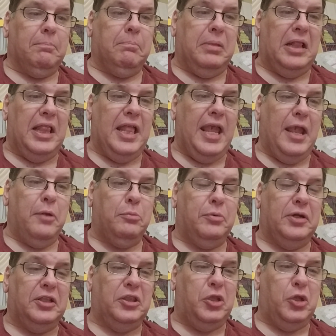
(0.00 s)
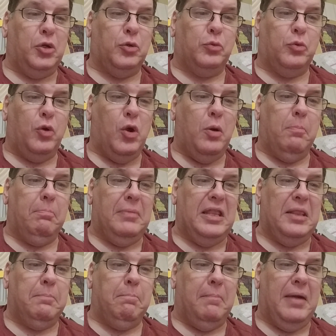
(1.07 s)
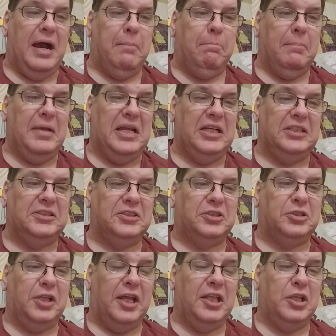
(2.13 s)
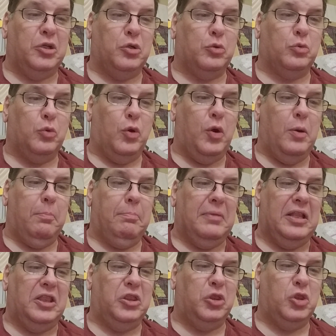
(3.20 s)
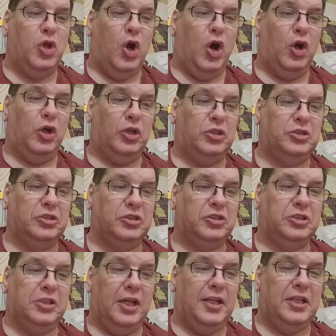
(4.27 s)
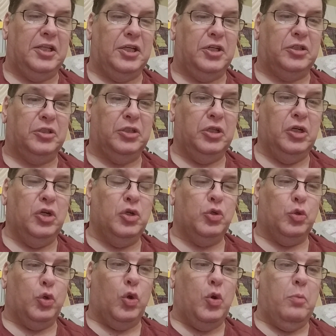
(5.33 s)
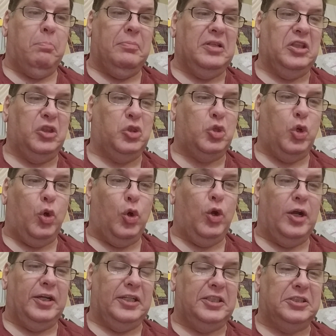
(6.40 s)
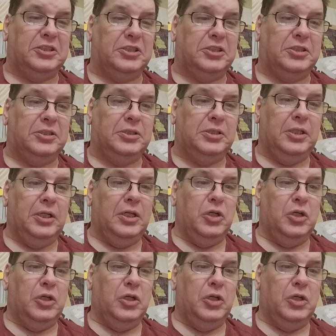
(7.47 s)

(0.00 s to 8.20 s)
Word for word: play with your Roman mummies and your Roman dolls and your Roman toys.